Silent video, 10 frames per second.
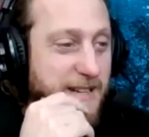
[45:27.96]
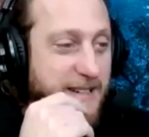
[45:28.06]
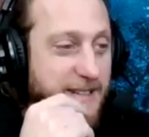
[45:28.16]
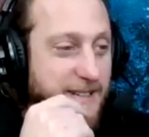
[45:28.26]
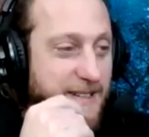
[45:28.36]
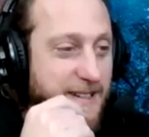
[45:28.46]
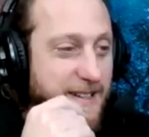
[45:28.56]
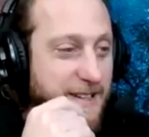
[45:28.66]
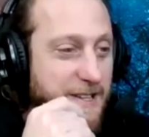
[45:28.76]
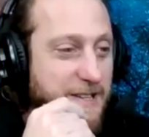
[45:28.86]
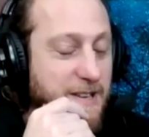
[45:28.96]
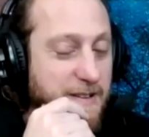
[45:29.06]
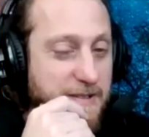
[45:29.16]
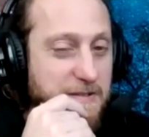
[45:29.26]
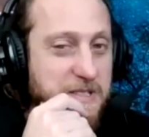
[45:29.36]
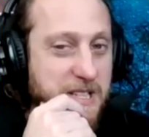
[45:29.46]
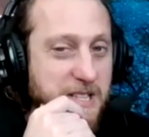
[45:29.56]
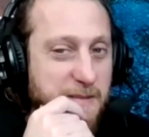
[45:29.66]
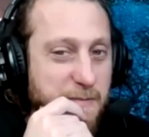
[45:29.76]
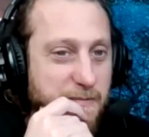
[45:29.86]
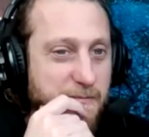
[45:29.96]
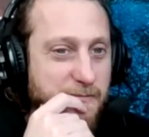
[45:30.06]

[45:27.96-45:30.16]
great. You, pulls the...